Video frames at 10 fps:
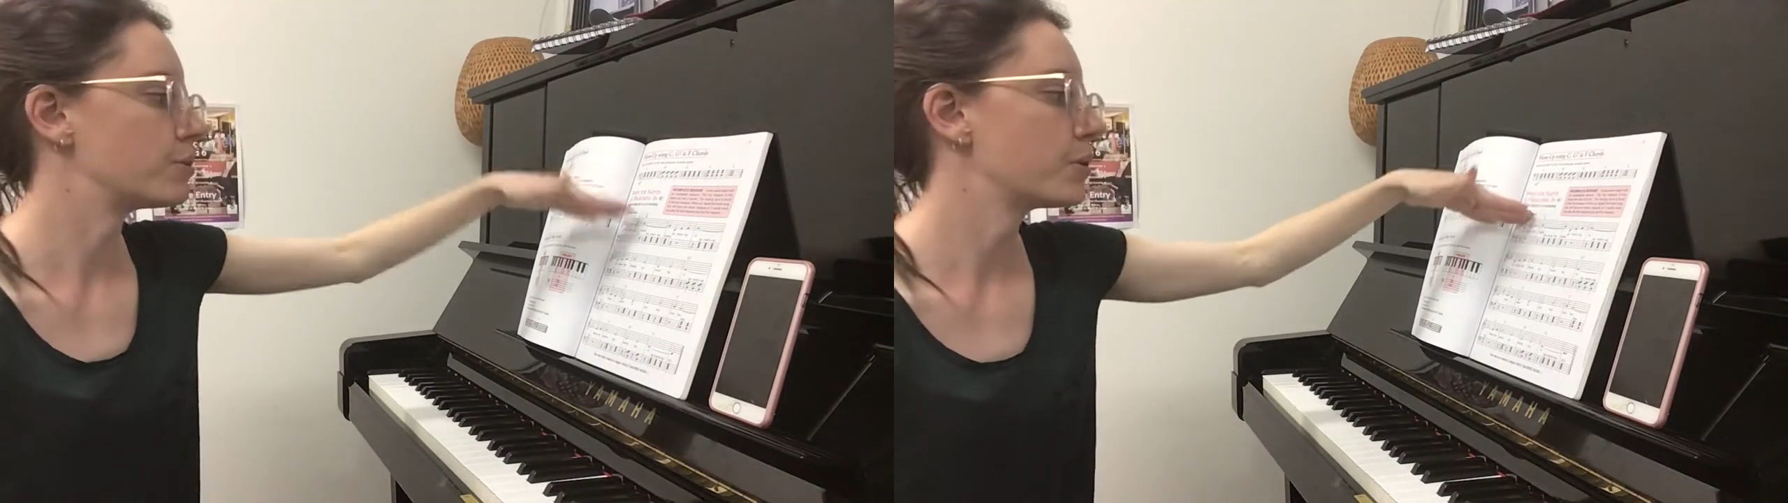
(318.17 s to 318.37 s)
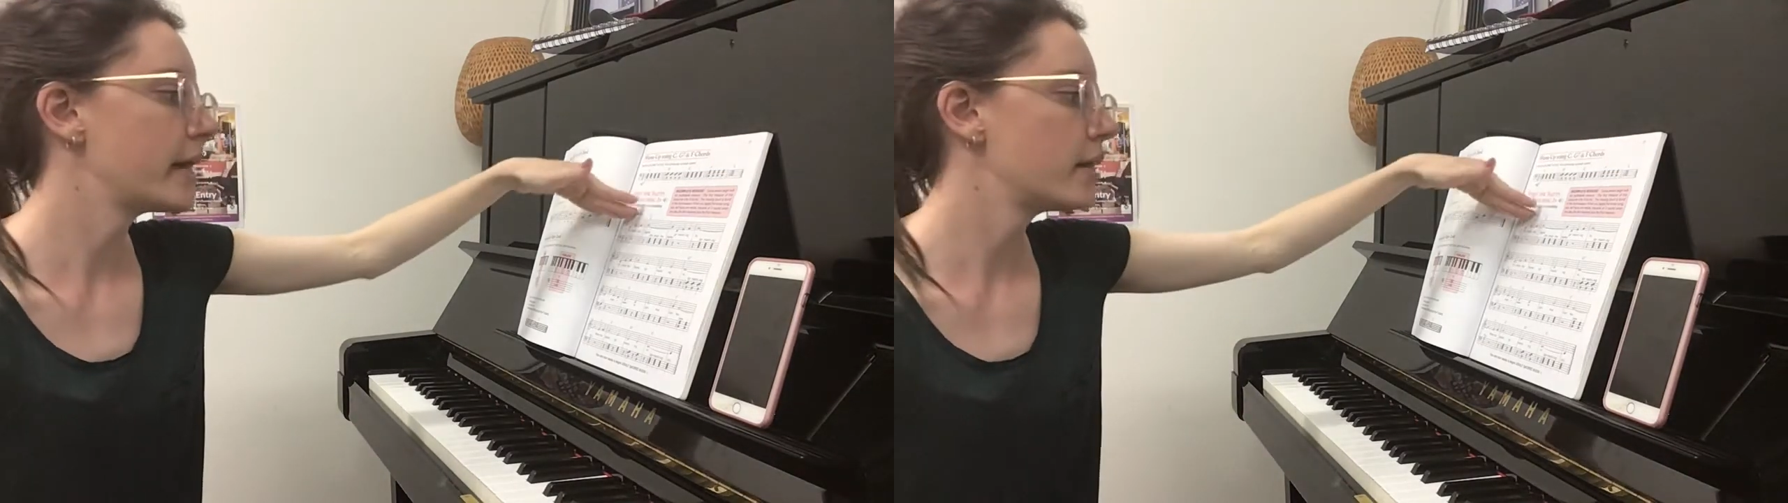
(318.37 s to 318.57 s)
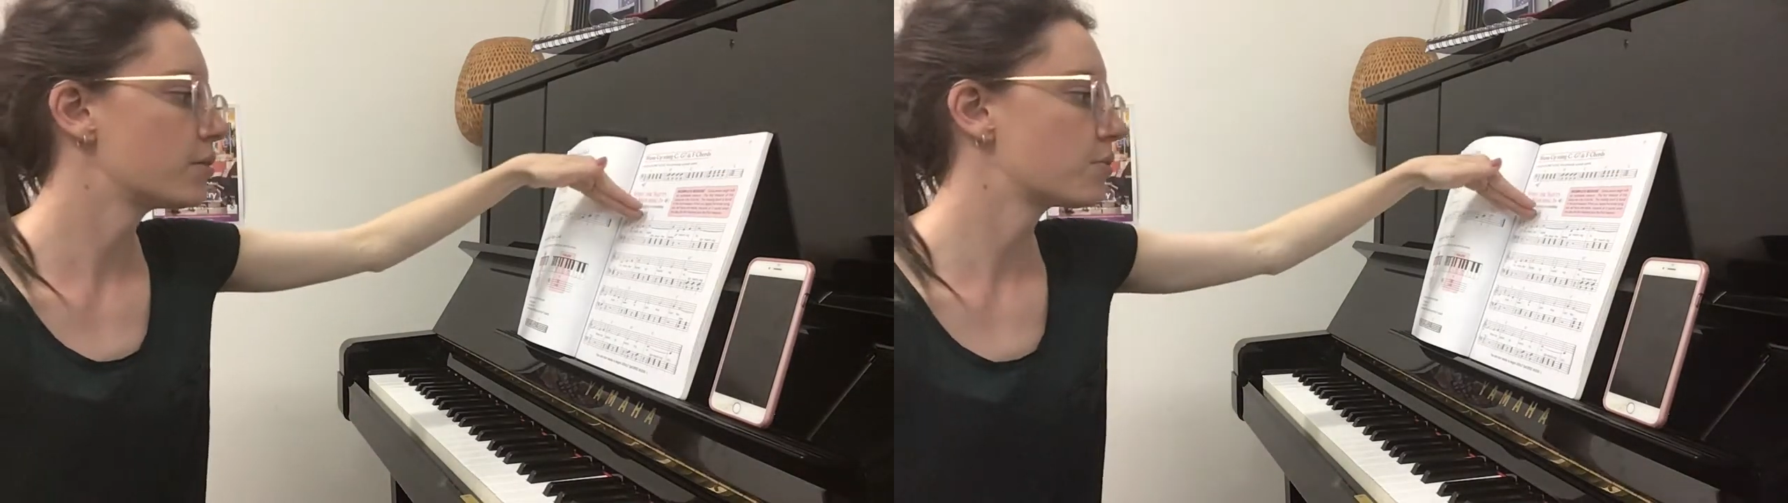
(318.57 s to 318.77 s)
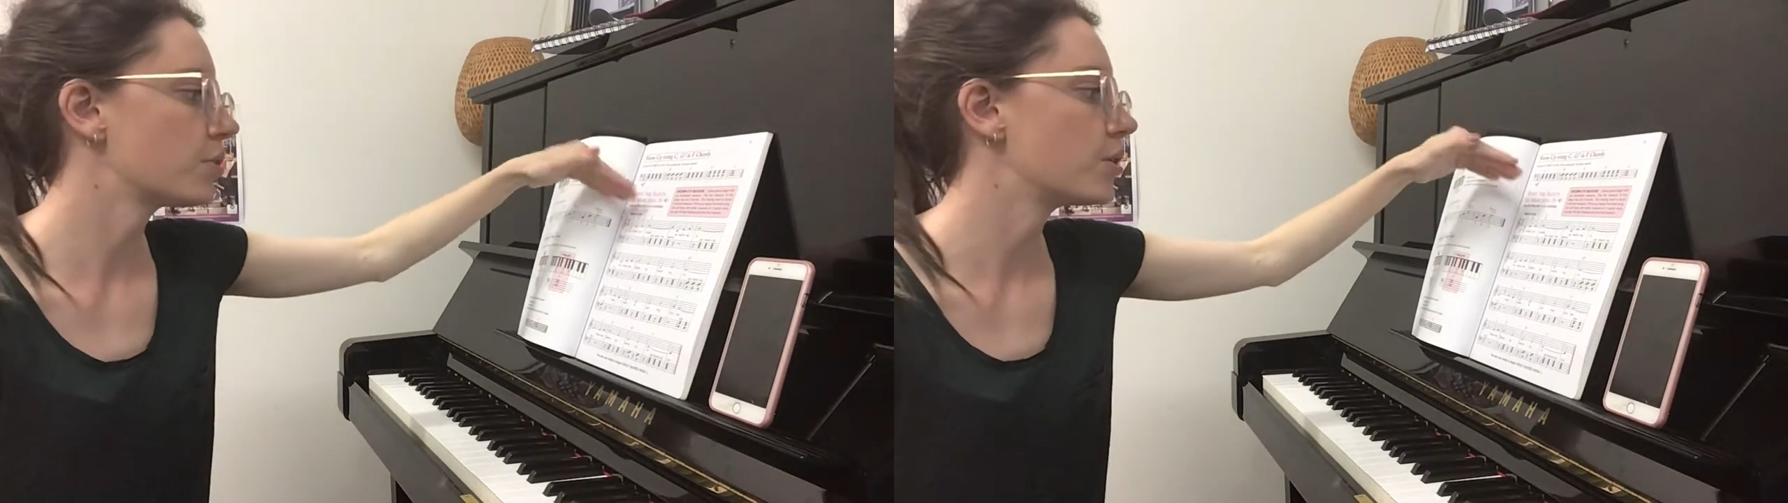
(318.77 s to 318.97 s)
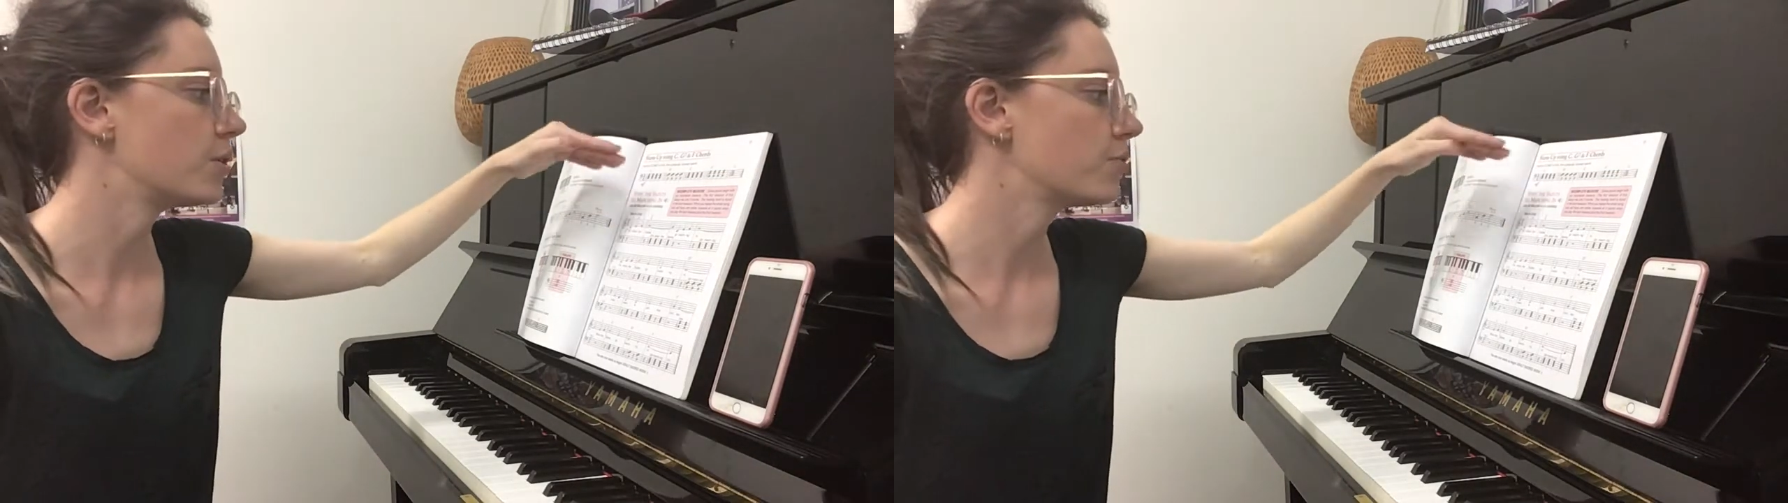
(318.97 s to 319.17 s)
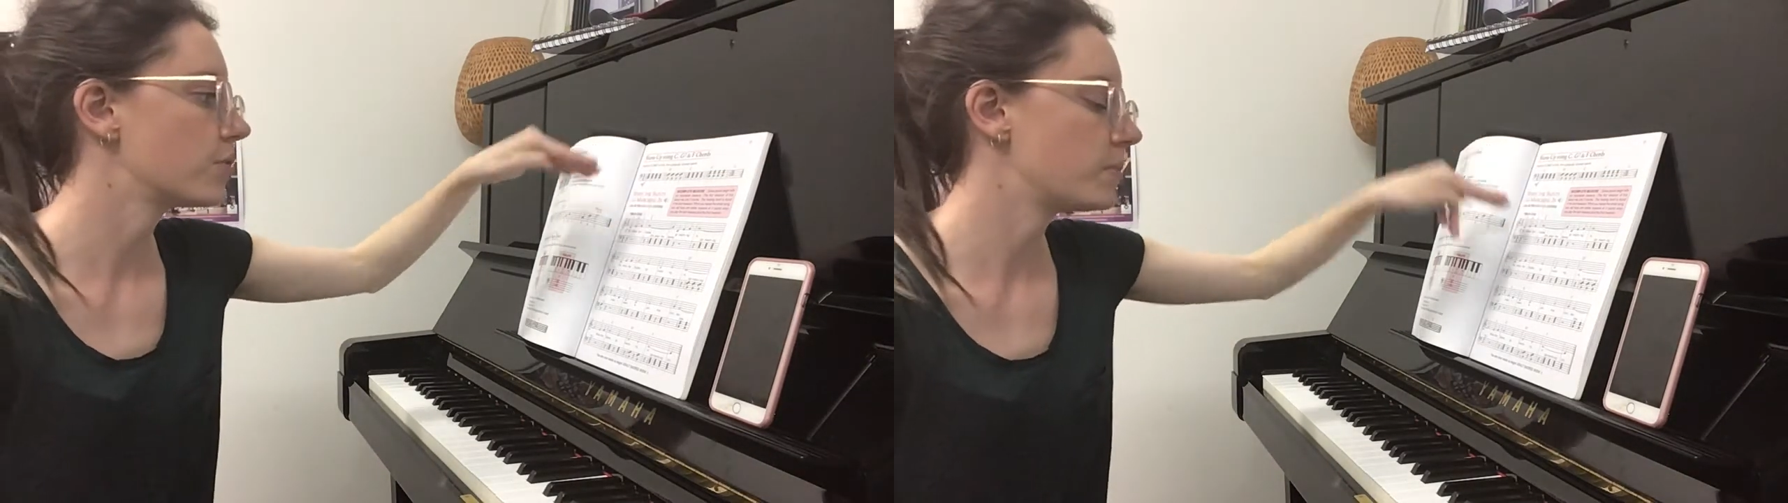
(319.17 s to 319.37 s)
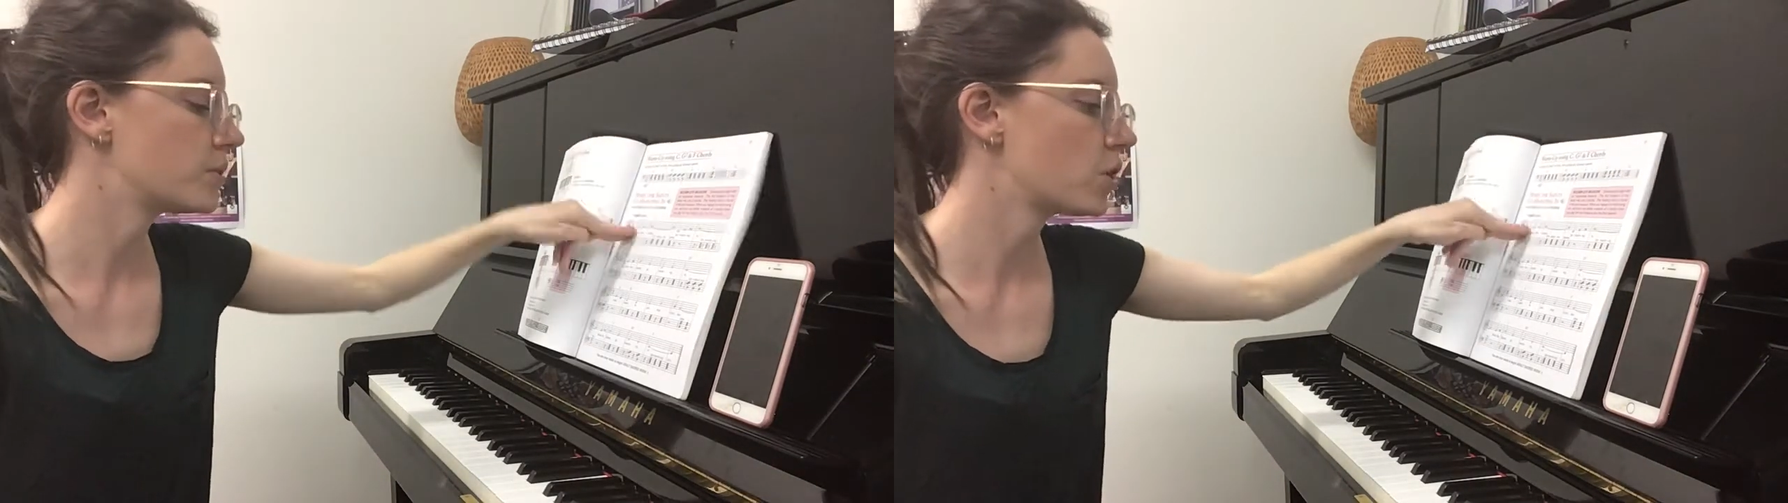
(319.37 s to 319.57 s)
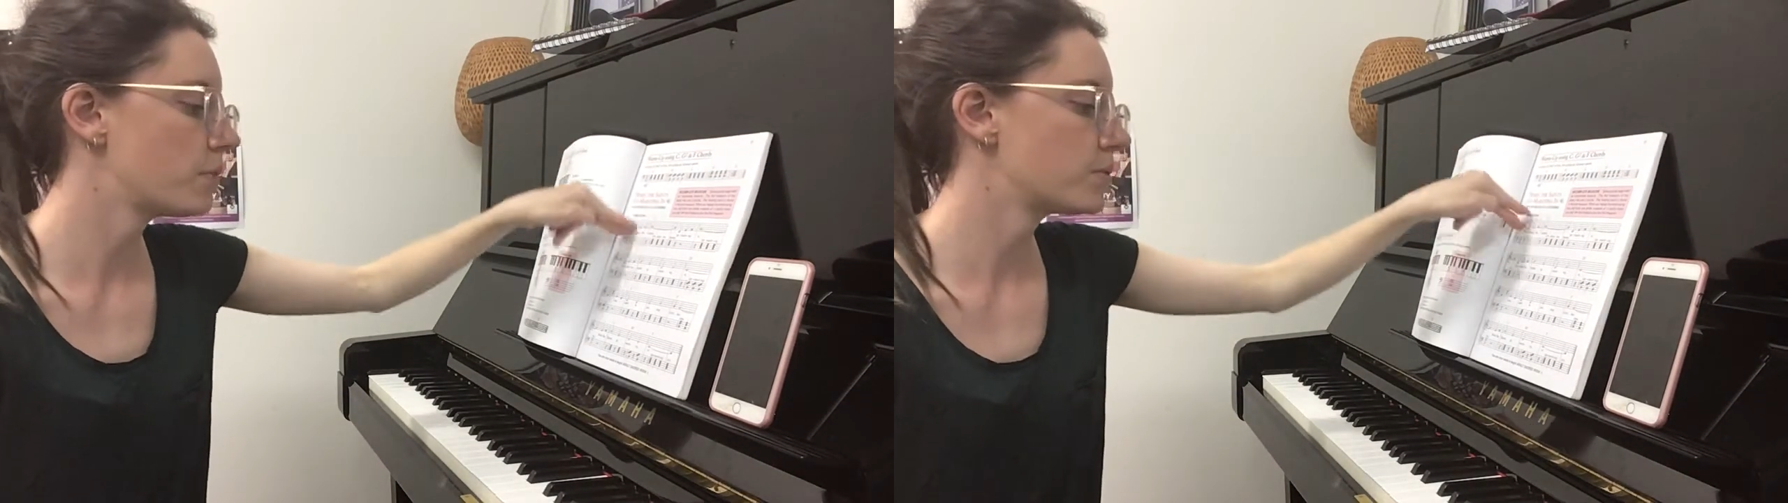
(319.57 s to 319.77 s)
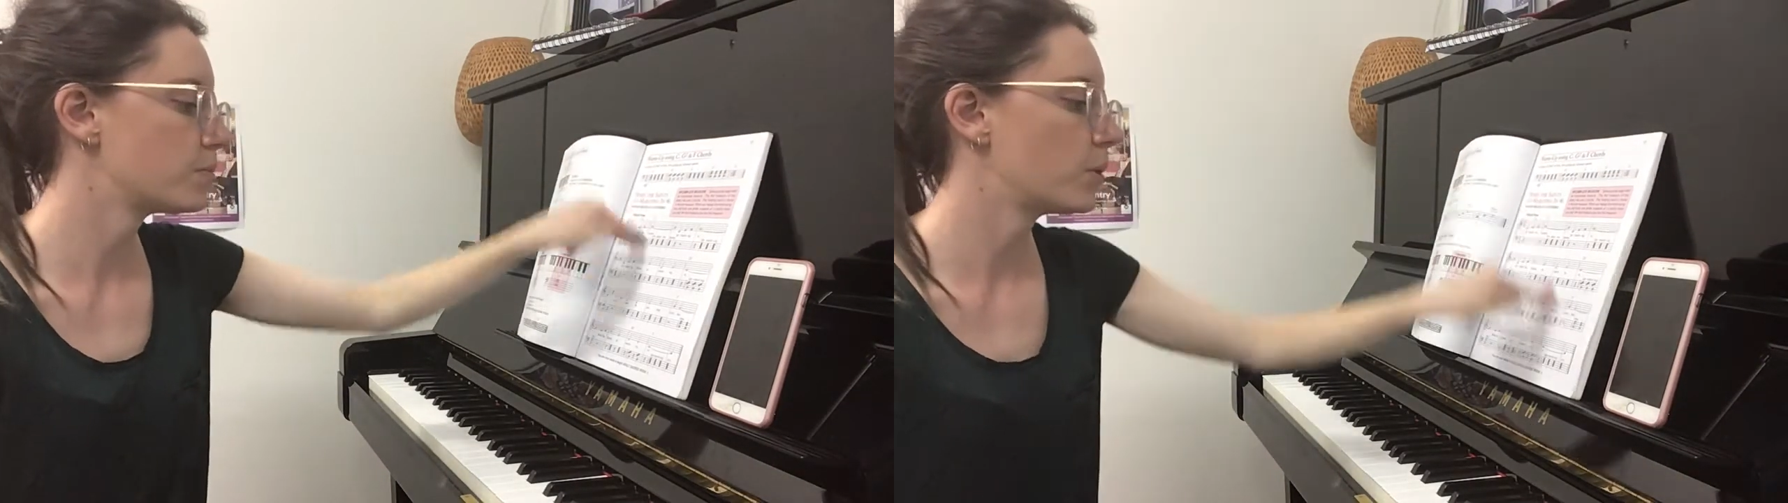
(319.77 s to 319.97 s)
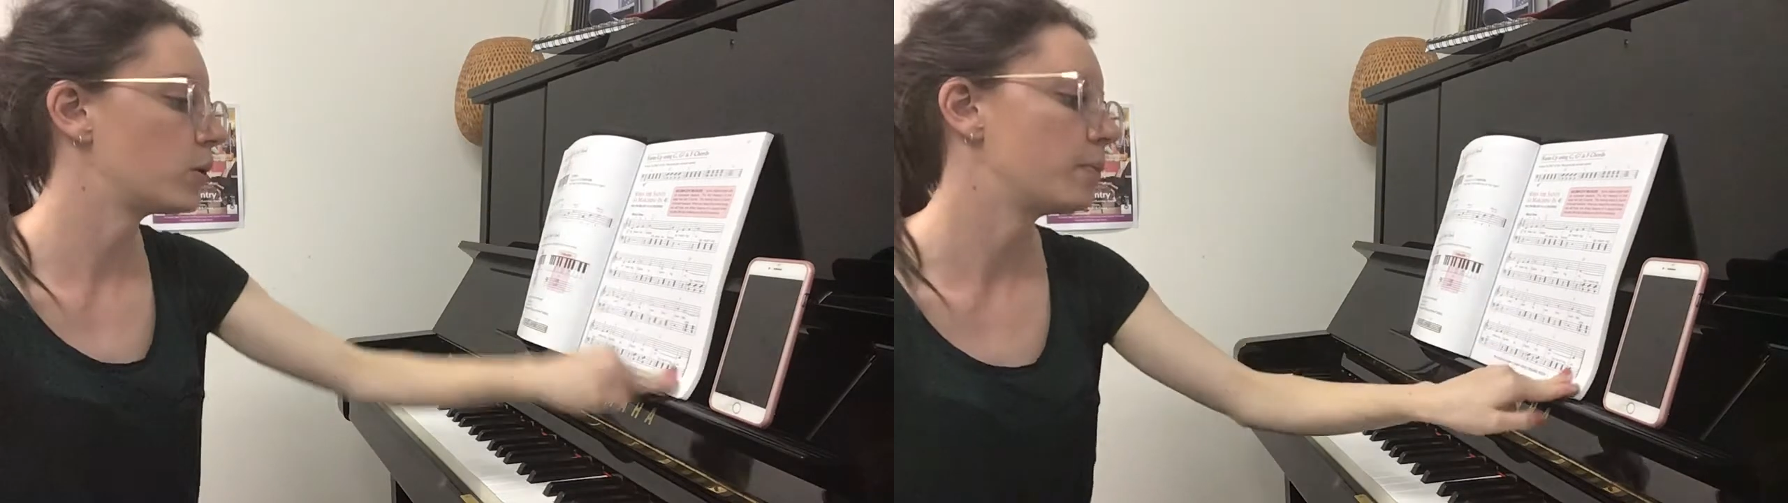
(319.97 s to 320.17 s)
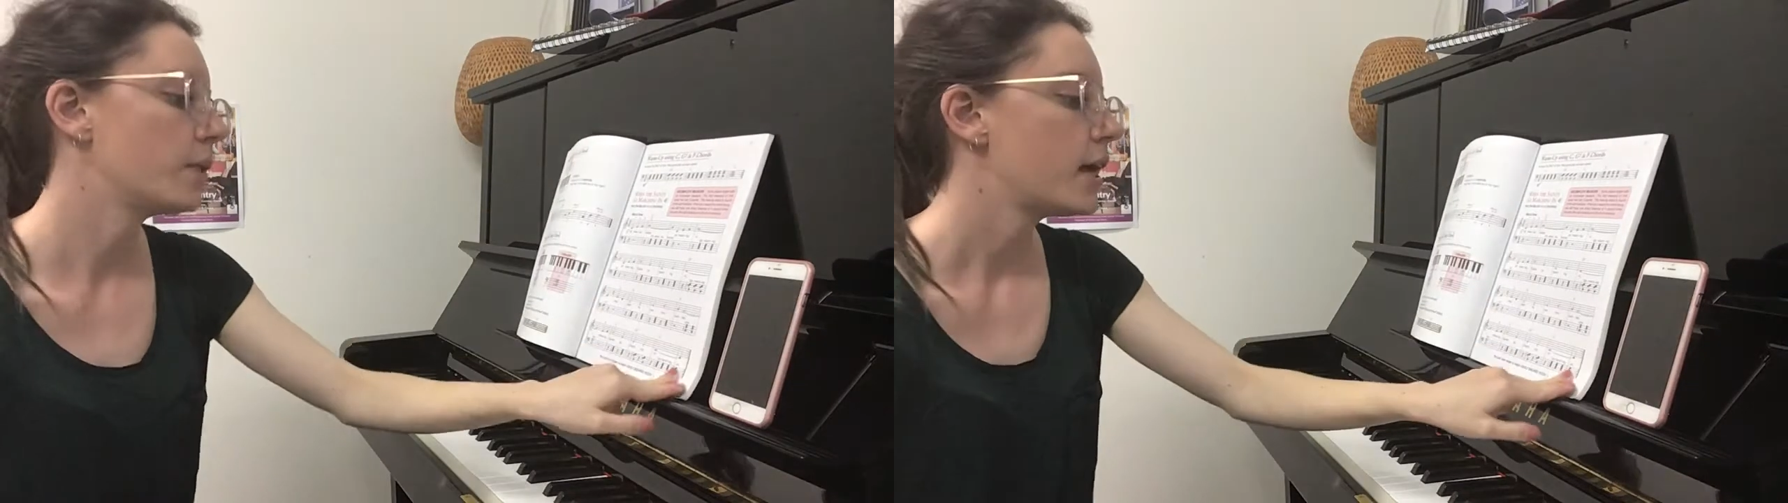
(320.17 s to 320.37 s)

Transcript: play it through from the top to bottom,